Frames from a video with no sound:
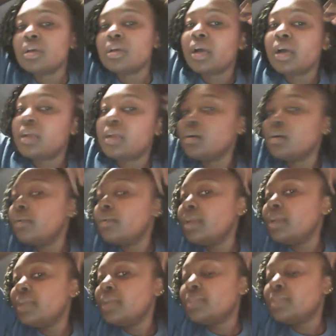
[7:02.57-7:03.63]
Kind of go
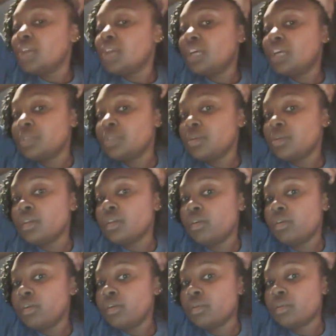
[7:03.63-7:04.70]
in and massage between the
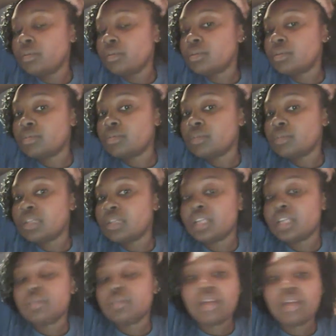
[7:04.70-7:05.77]
cornrows, because
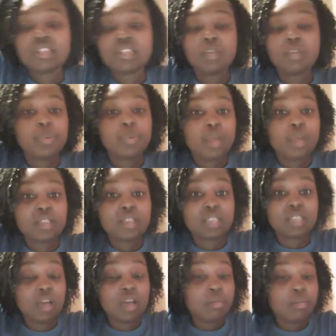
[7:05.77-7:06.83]
I do have shampoo at the
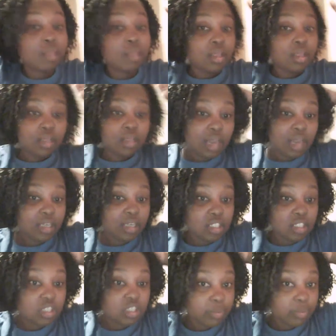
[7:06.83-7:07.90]
scalp that I
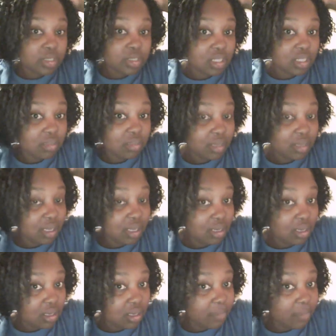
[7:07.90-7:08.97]
initially spritzed in the
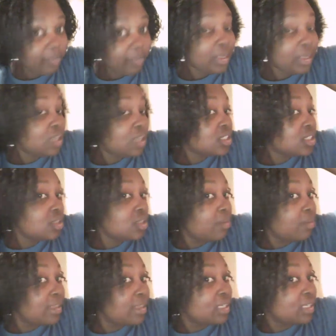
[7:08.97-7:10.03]
beginning.
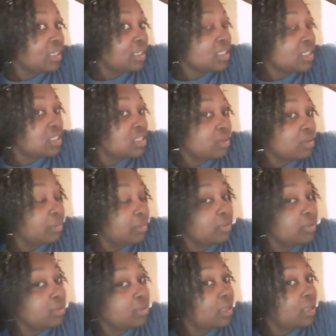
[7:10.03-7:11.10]
So basically this is what I'm
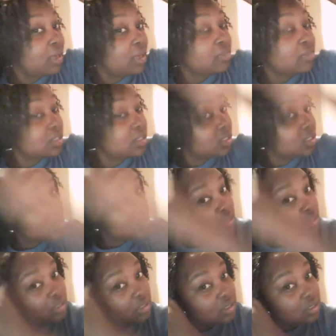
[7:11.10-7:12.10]
doing, and I'm just